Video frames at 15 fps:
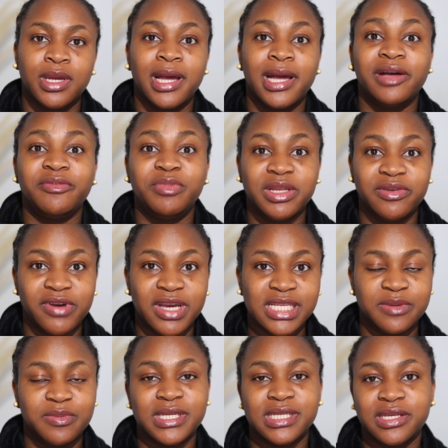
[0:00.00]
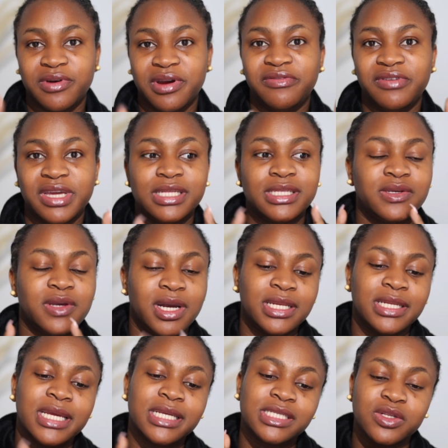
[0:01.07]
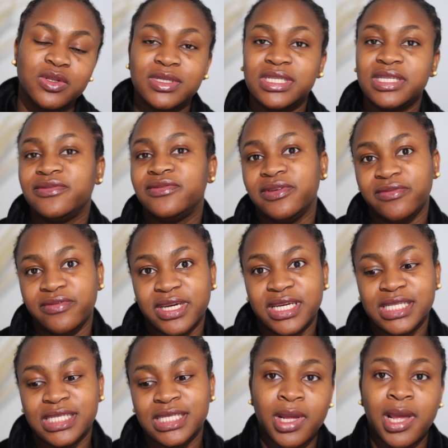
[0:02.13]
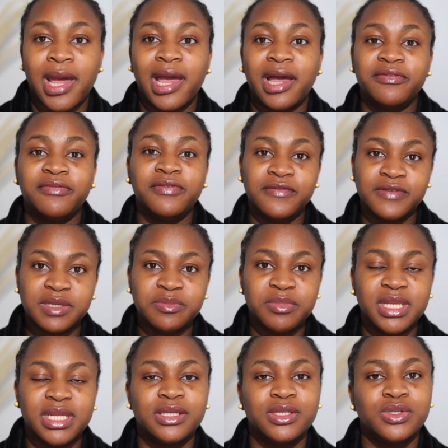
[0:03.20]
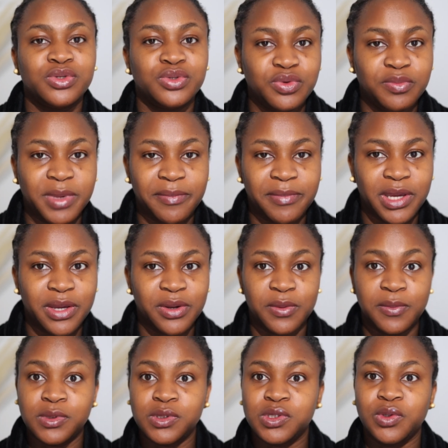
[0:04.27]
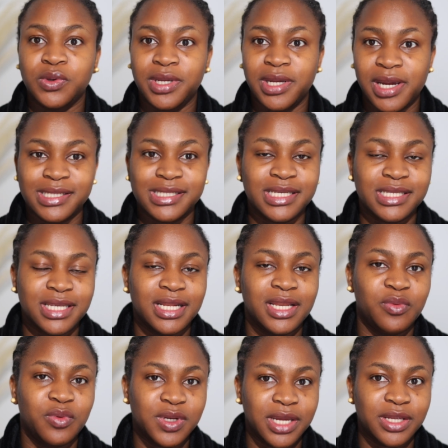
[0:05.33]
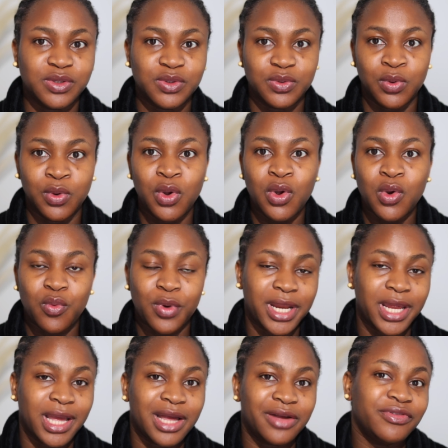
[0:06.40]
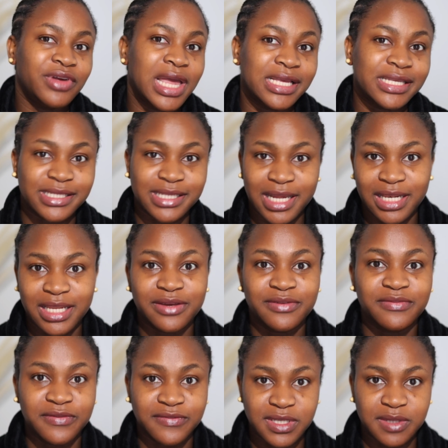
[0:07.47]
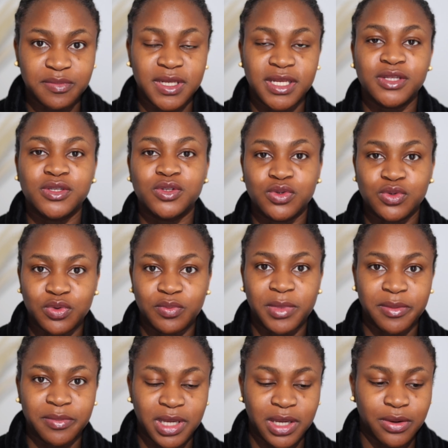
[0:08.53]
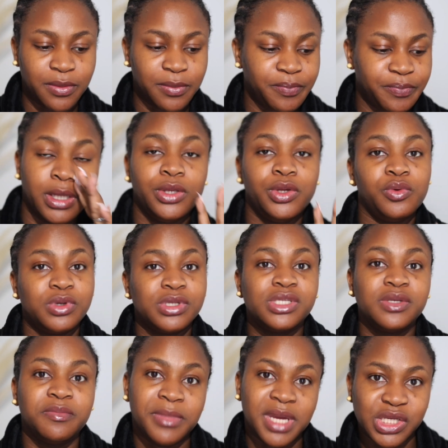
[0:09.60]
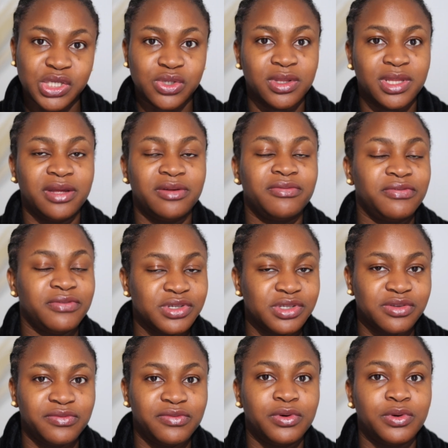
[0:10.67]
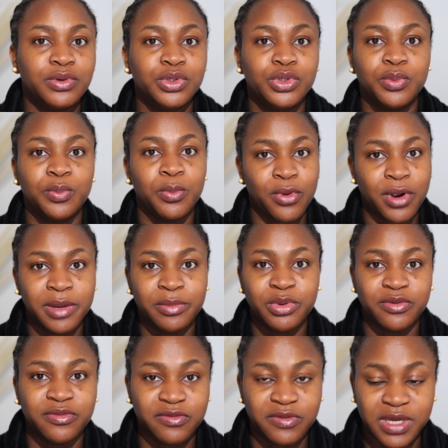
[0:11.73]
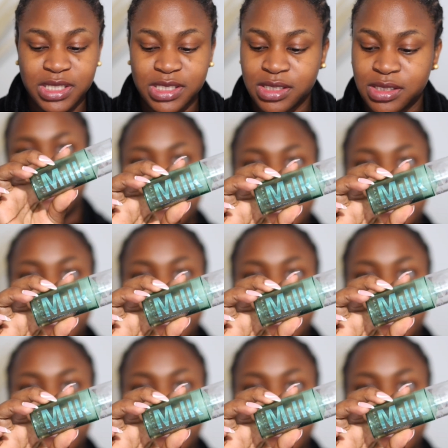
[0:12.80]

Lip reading: I have been invited by Cerave to an exclusive event. I have 15 minutes to do my makeup. So here is exactly what I do when I have exactly 15 minutes to do my makeup. You want to make sure that first of all, you prime your face. It's a